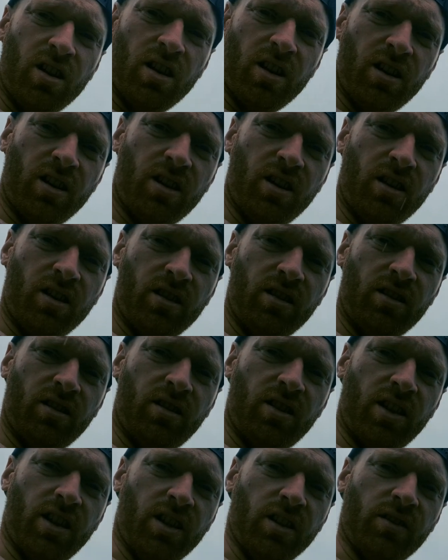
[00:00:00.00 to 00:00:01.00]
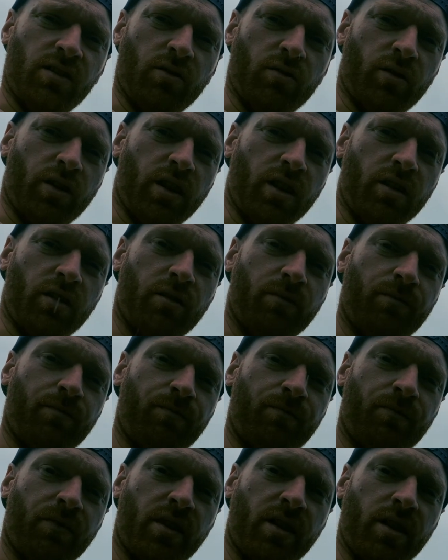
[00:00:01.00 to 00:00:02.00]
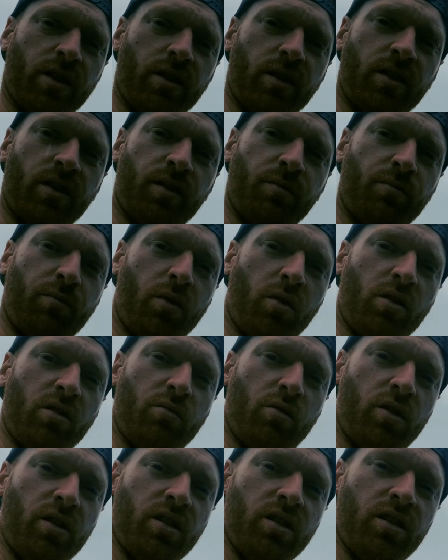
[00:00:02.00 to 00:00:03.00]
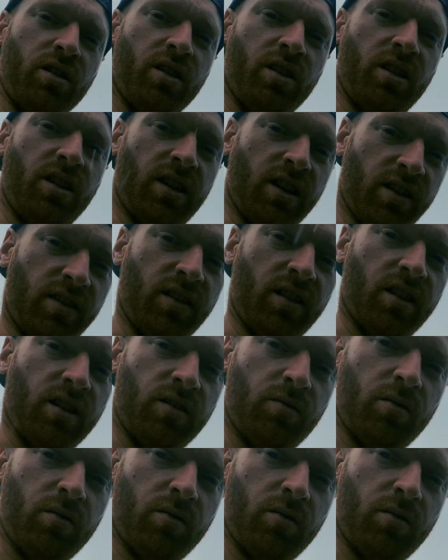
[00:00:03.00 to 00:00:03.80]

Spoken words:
And here's the rain. I spoke about it in yesterday's